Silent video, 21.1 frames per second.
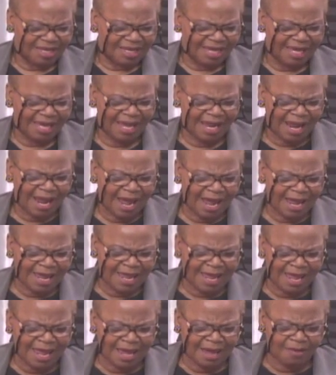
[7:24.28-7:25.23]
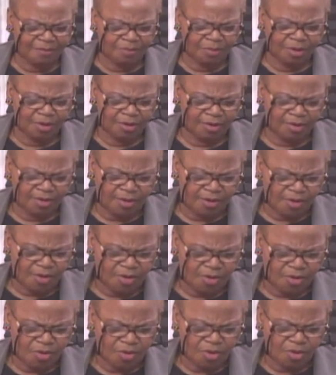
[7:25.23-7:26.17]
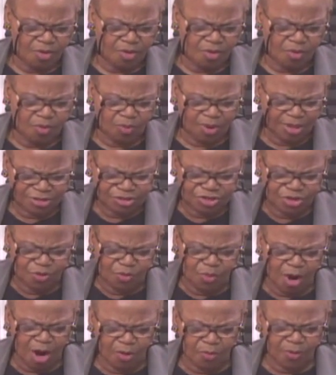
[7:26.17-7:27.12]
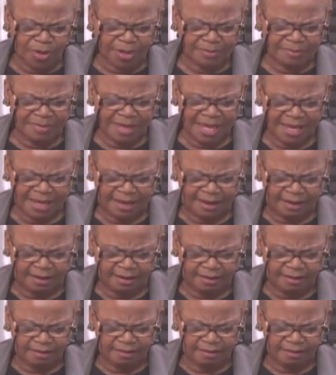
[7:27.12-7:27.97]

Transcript: "Here I am! What you want with me?"